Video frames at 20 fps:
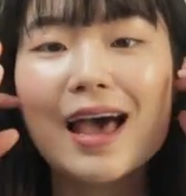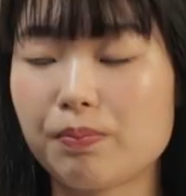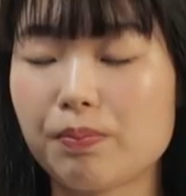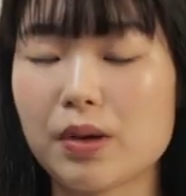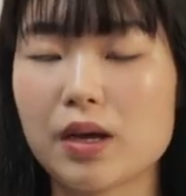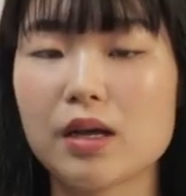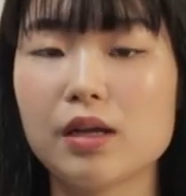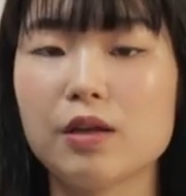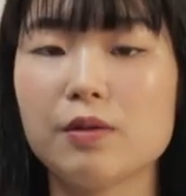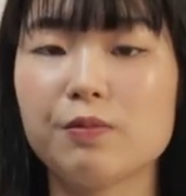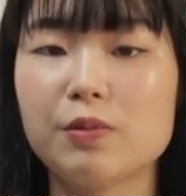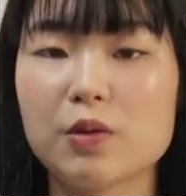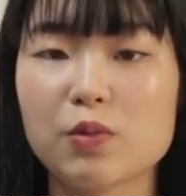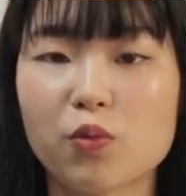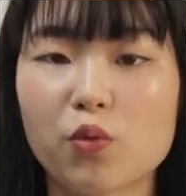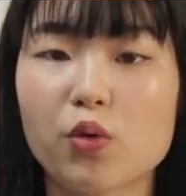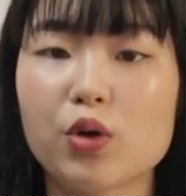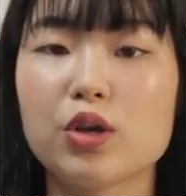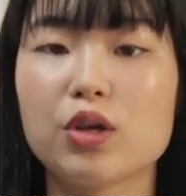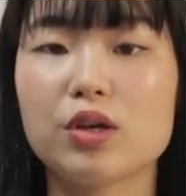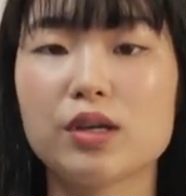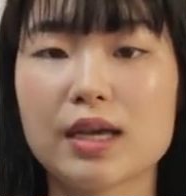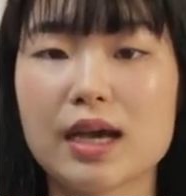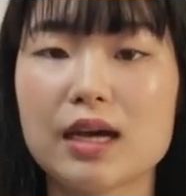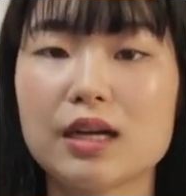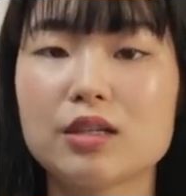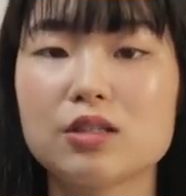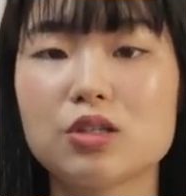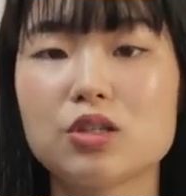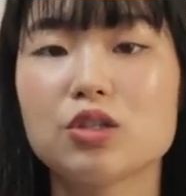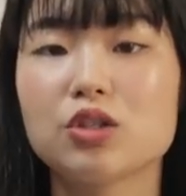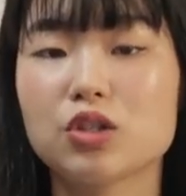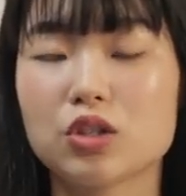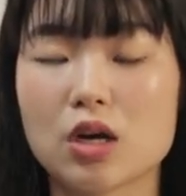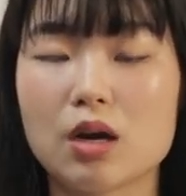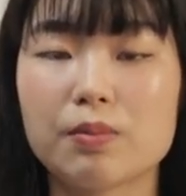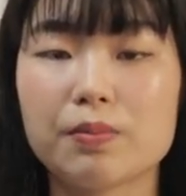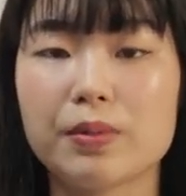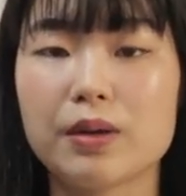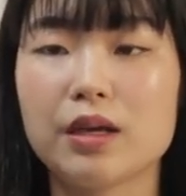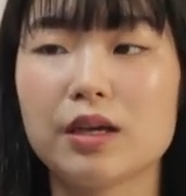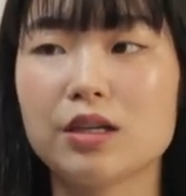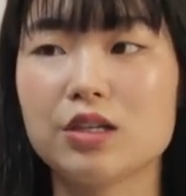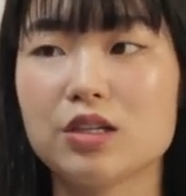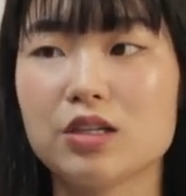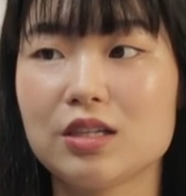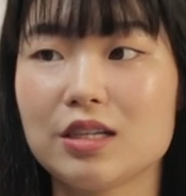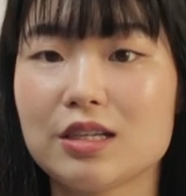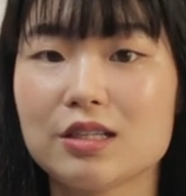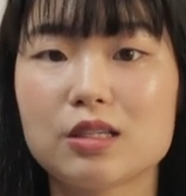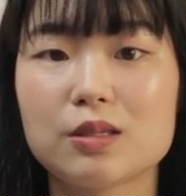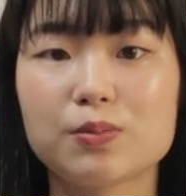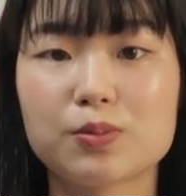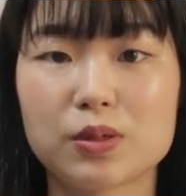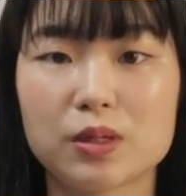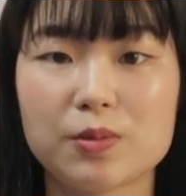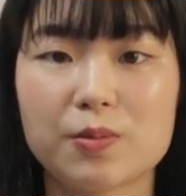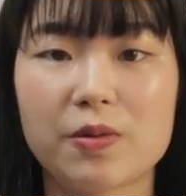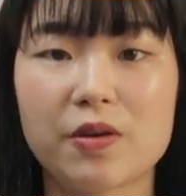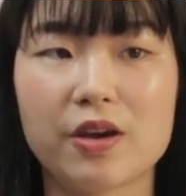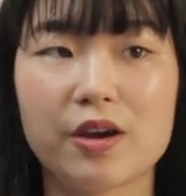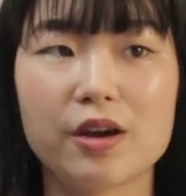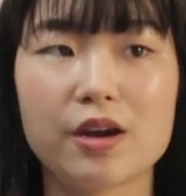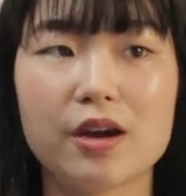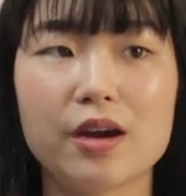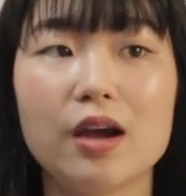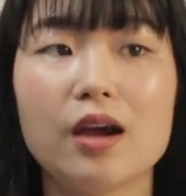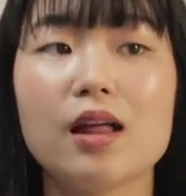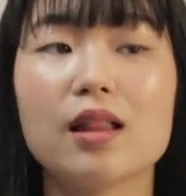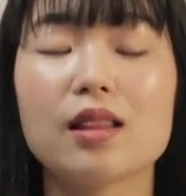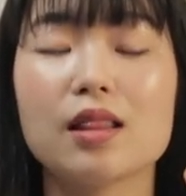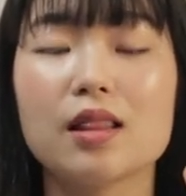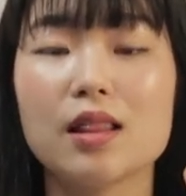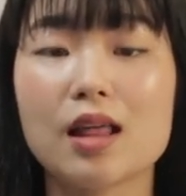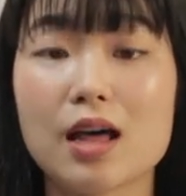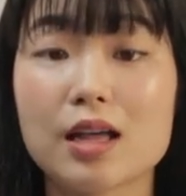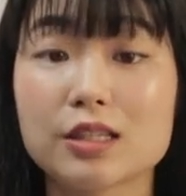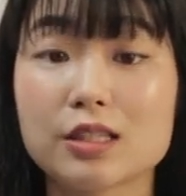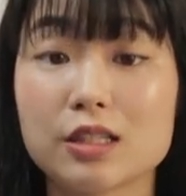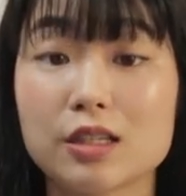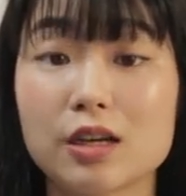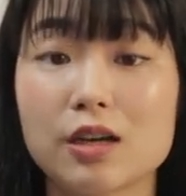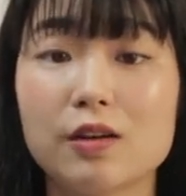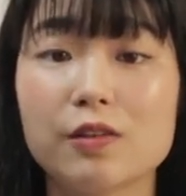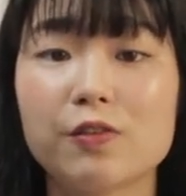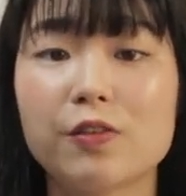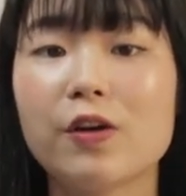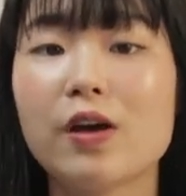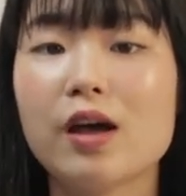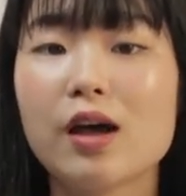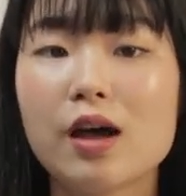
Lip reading: But before you get into shopping, you need to prepare lots of